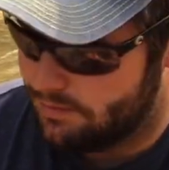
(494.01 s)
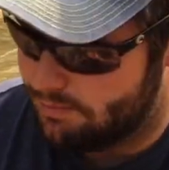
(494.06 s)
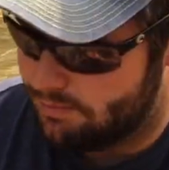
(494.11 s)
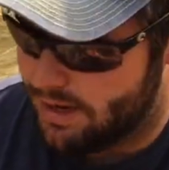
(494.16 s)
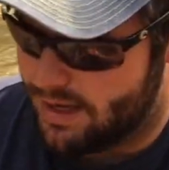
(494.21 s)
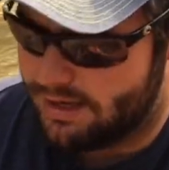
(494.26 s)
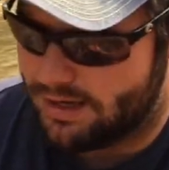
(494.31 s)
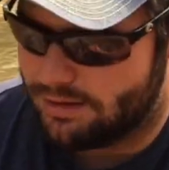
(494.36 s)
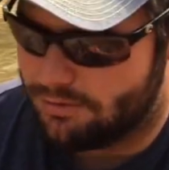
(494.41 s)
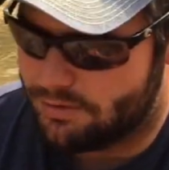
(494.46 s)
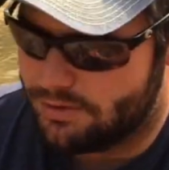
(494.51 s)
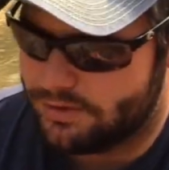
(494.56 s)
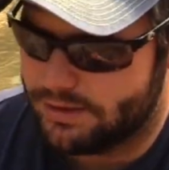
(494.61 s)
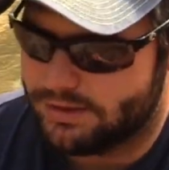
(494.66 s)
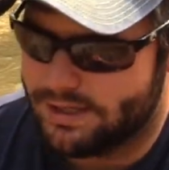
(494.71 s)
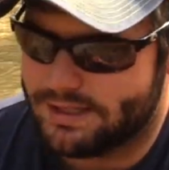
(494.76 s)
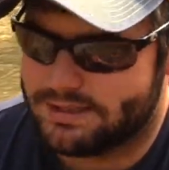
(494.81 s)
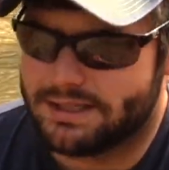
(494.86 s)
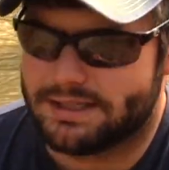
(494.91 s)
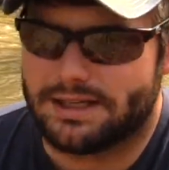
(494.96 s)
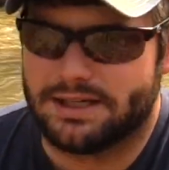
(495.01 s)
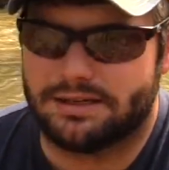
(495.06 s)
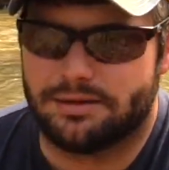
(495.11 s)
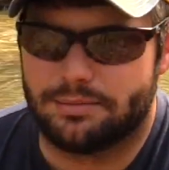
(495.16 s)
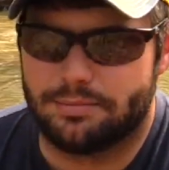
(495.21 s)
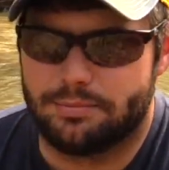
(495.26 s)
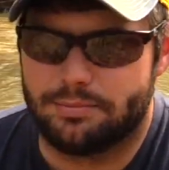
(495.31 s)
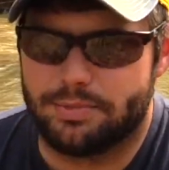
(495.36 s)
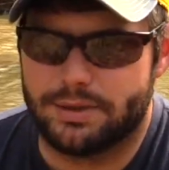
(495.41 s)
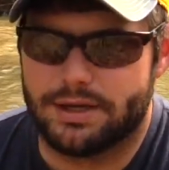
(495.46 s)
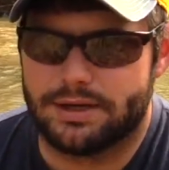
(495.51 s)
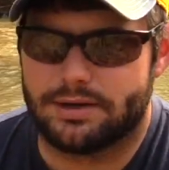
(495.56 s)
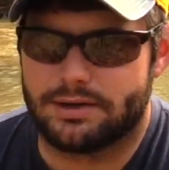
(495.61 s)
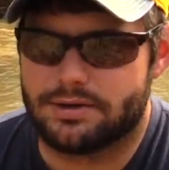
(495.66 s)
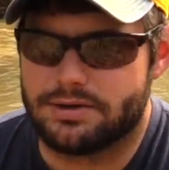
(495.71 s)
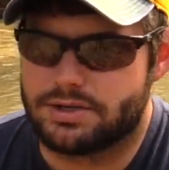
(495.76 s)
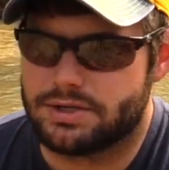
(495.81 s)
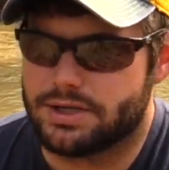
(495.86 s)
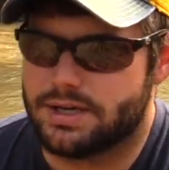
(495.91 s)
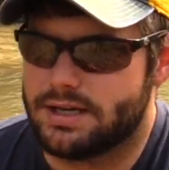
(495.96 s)
man, I'd really like to get a bigger
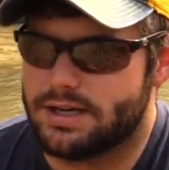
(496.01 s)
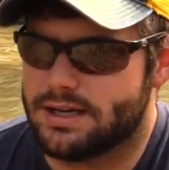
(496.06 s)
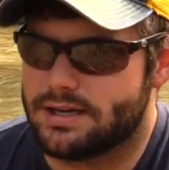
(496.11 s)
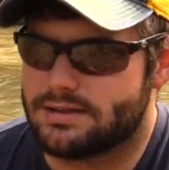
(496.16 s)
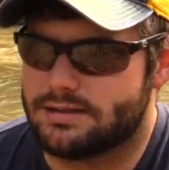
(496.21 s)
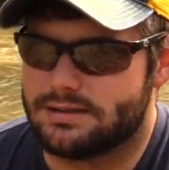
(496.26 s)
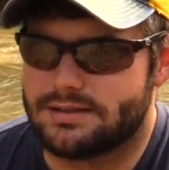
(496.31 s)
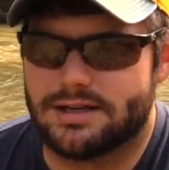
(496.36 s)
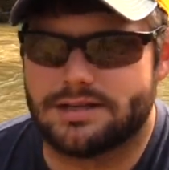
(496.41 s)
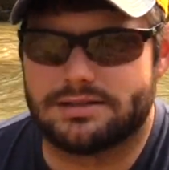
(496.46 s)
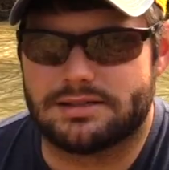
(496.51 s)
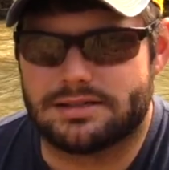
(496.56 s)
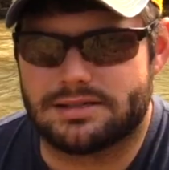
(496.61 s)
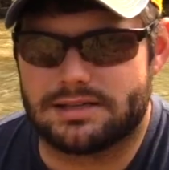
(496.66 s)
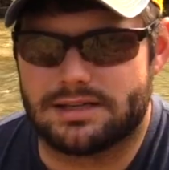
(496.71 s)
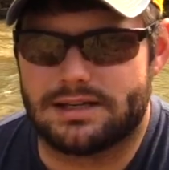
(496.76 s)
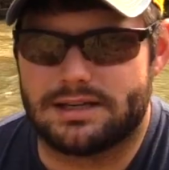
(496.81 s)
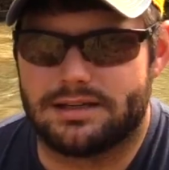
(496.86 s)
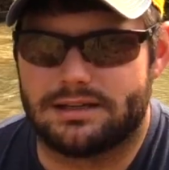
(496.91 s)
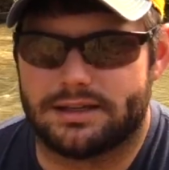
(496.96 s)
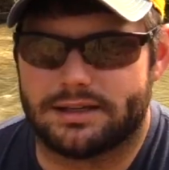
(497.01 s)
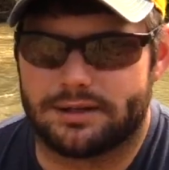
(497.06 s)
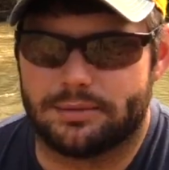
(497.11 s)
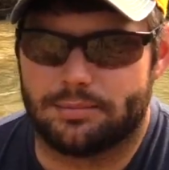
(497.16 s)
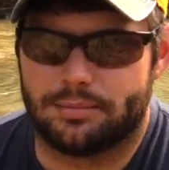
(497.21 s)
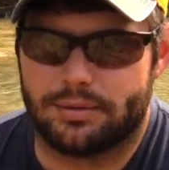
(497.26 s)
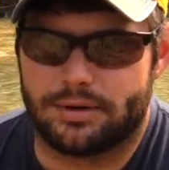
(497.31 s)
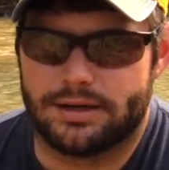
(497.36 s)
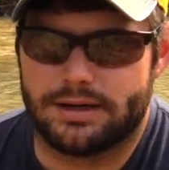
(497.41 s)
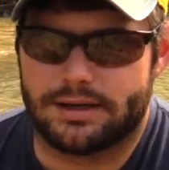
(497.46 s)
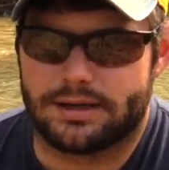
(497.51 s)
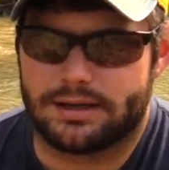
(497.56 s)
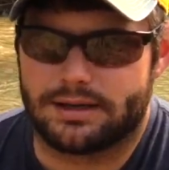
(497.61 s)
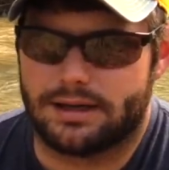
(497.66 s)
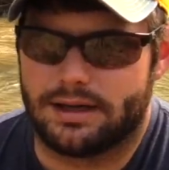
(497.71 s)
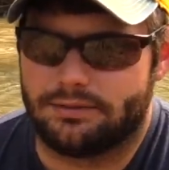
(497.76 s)
jig that doesn't sink like a brick.